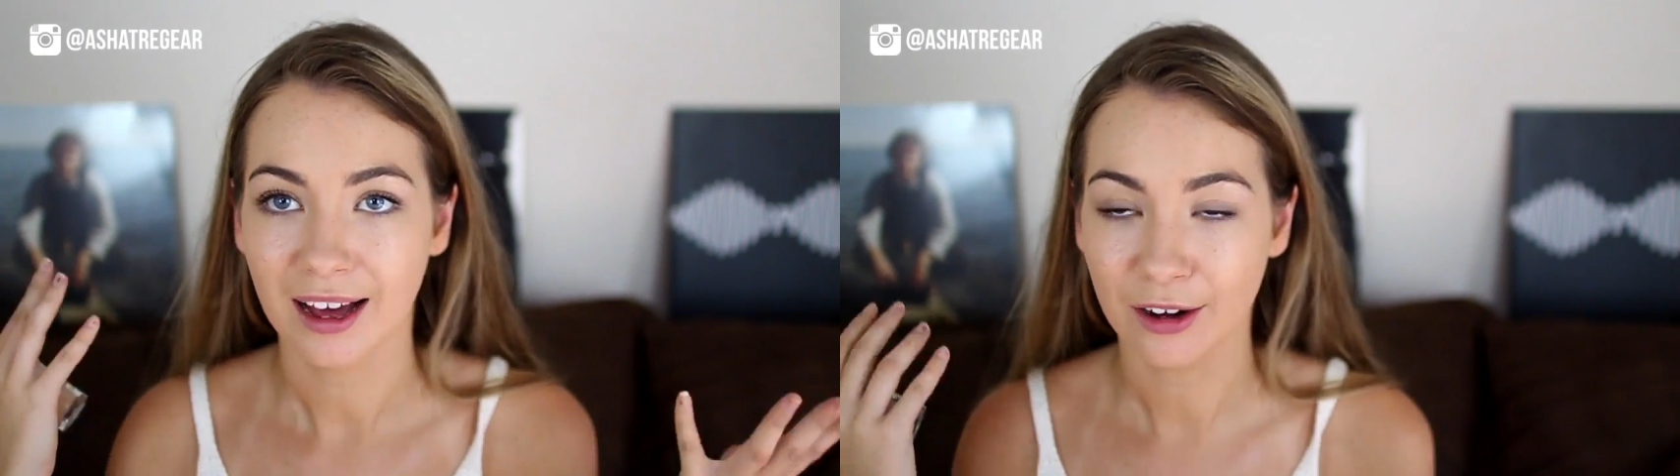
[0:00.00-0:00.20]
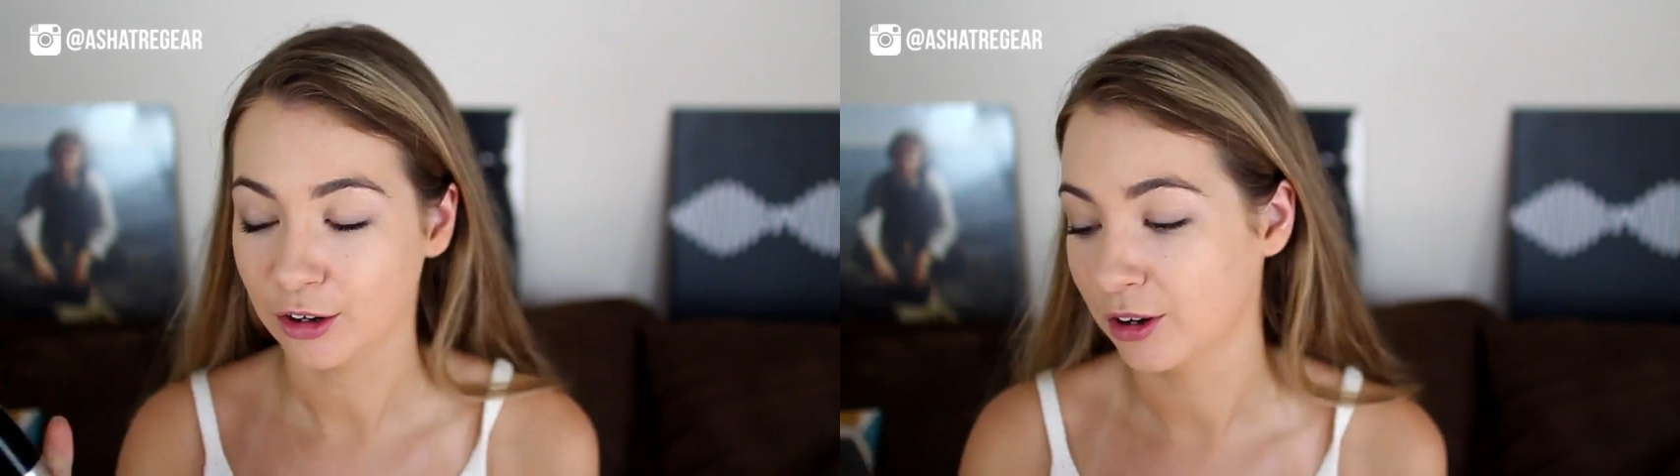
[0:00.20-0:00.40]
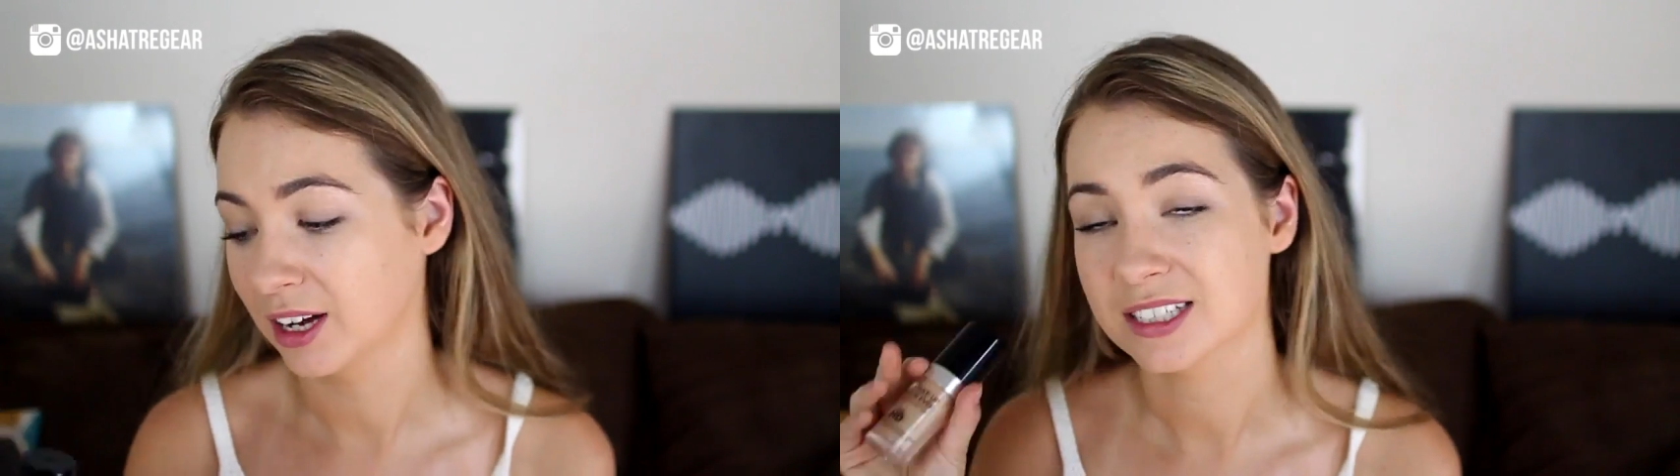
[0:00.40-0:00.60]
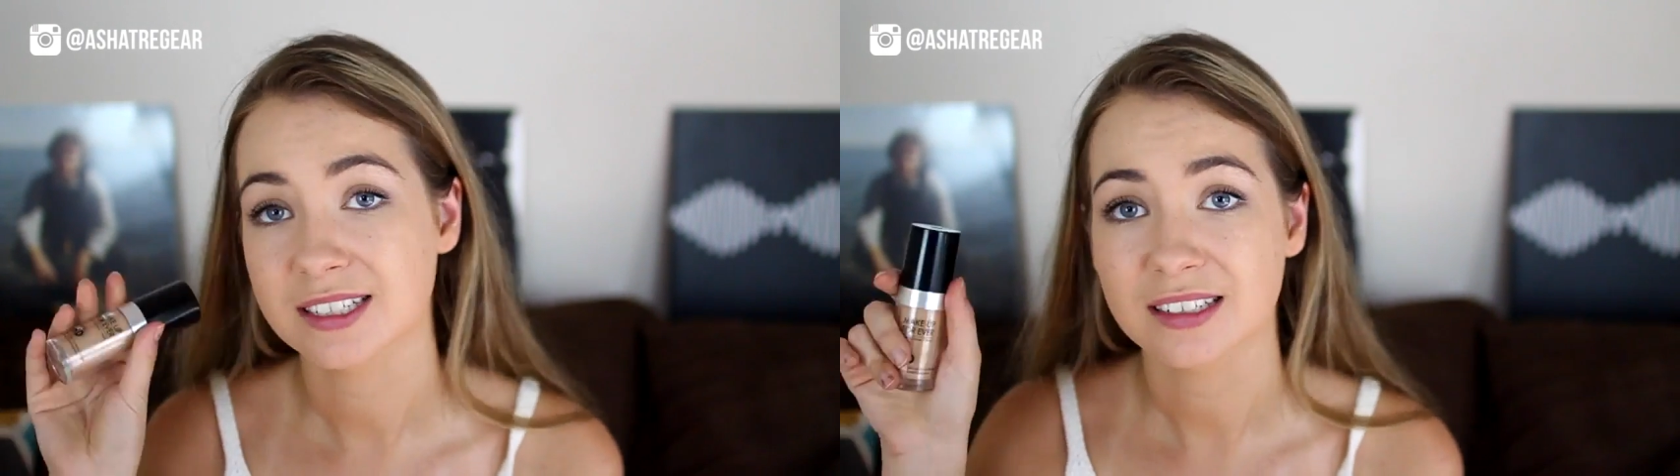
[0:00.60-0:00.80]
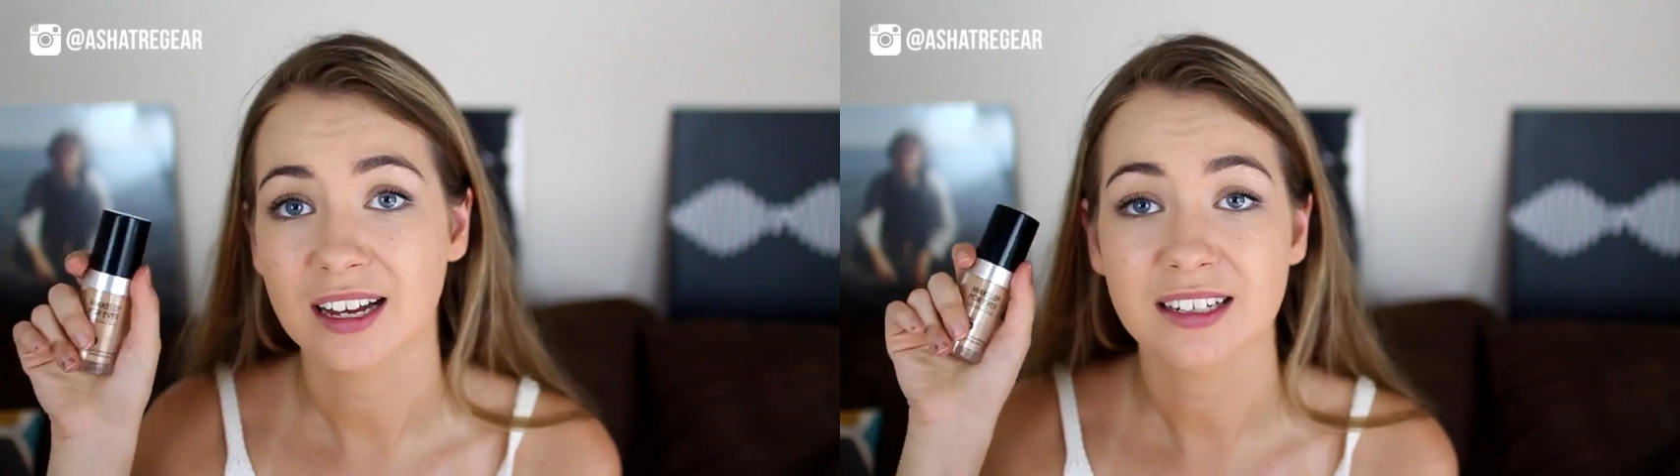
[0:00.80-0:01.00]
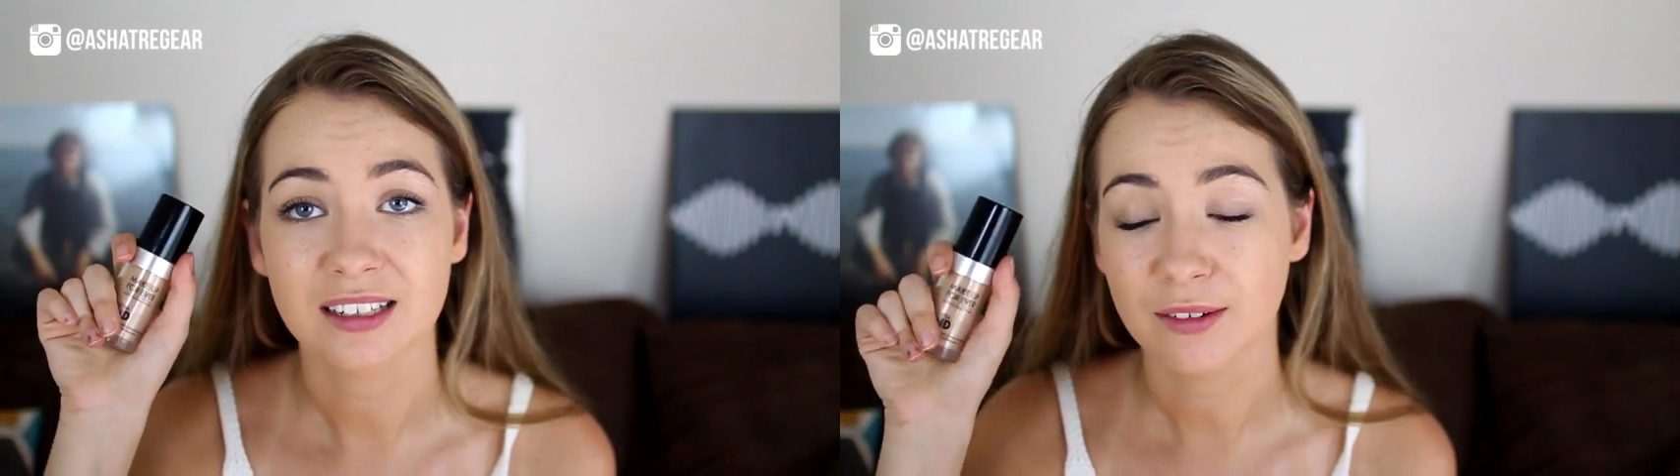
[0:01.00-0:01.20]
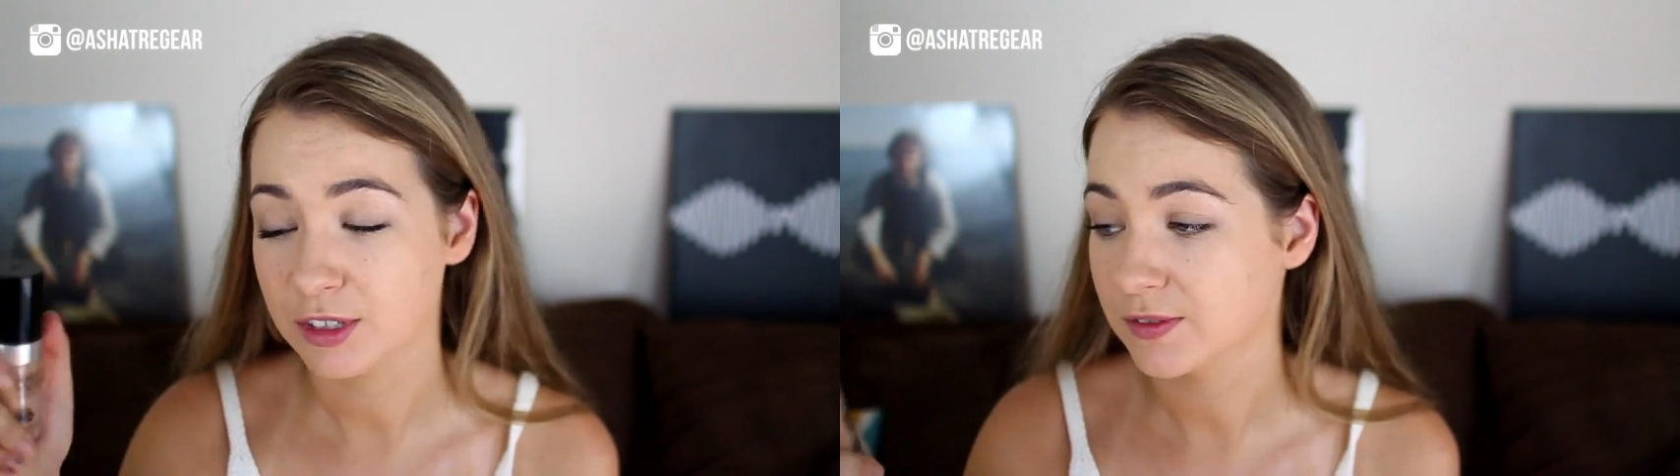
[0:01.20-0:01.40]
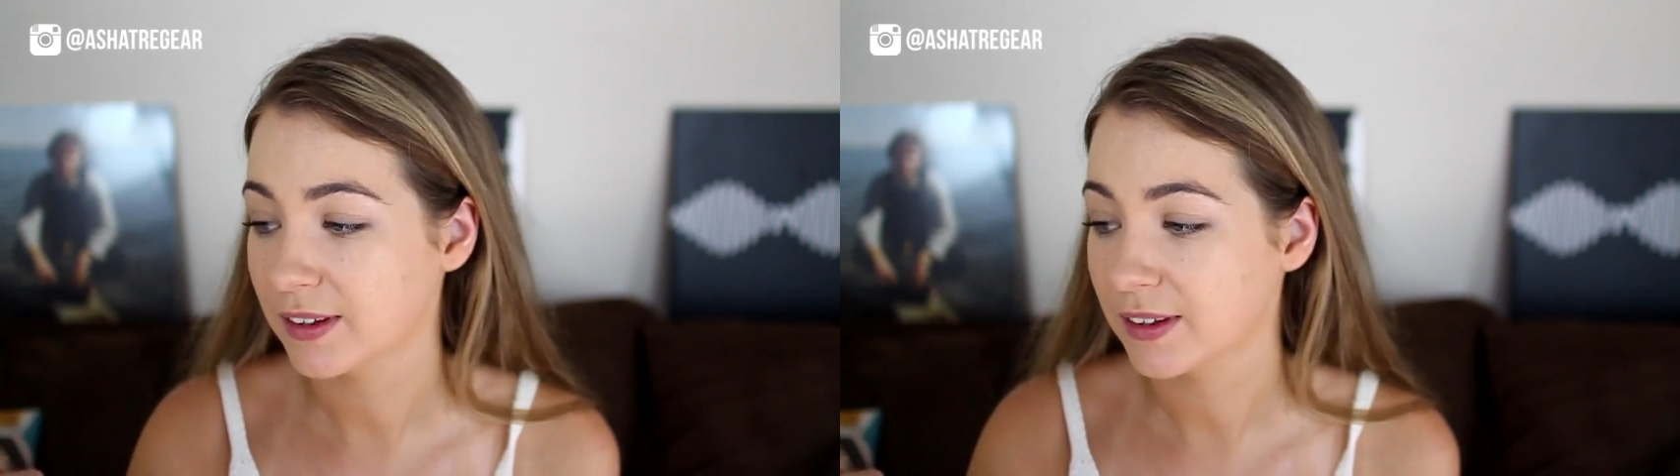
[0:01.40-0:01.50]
I don't know, I love this